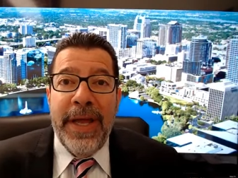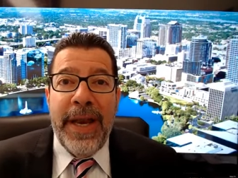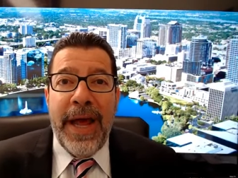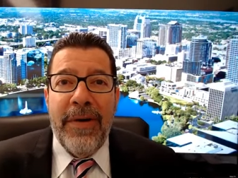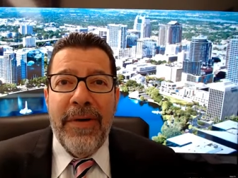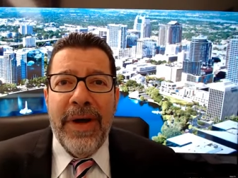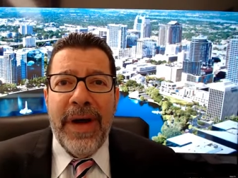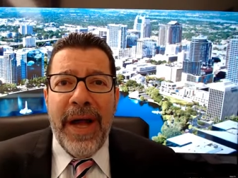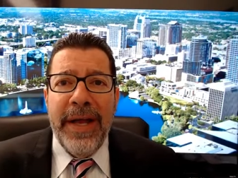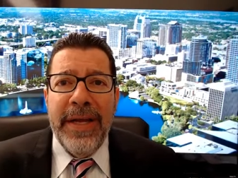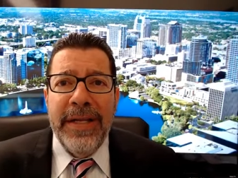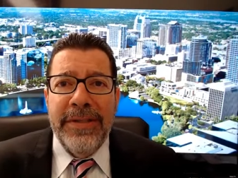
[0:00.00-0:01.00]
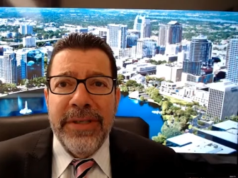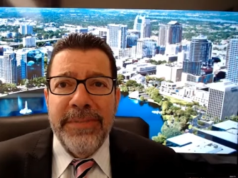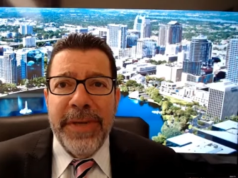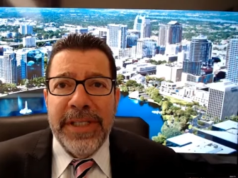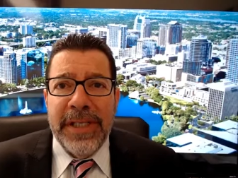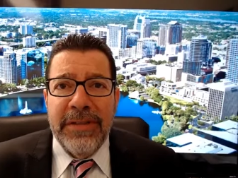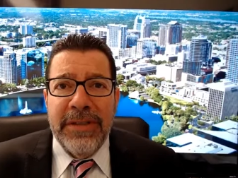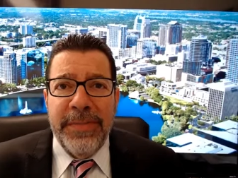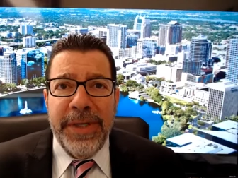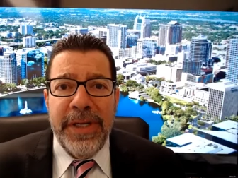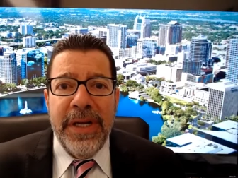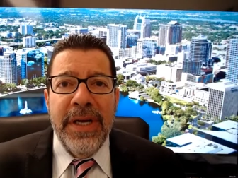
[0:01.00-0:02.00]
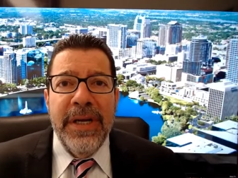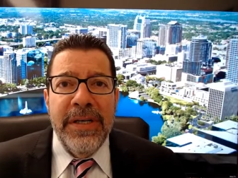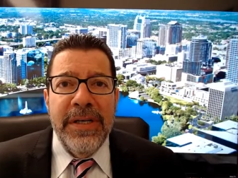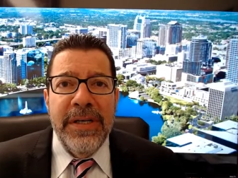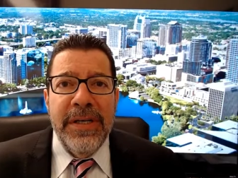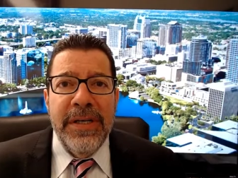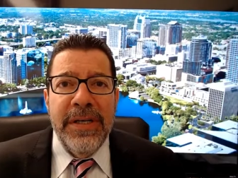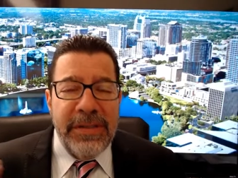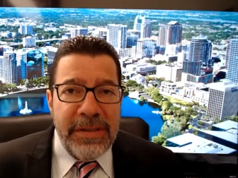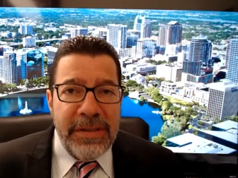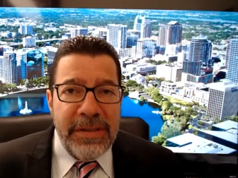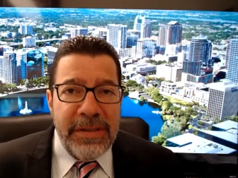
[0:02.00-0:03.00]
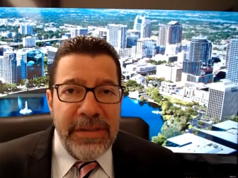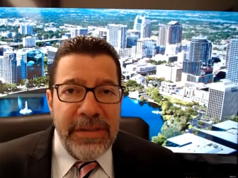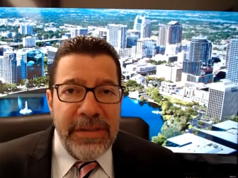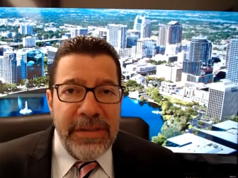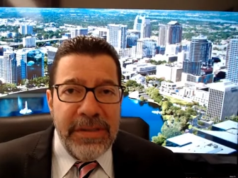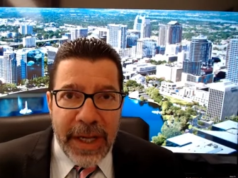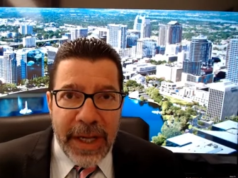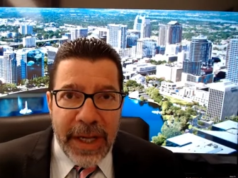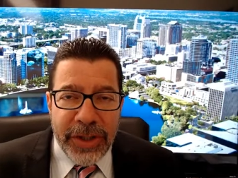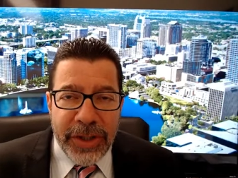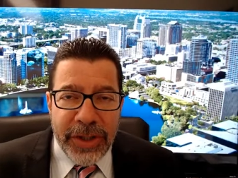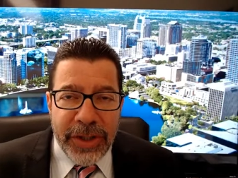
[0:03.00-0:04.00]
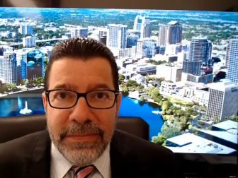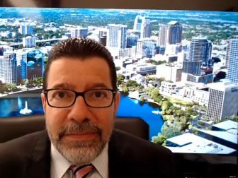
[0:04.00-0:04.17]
Now, I consider myself to be somewhat intelligent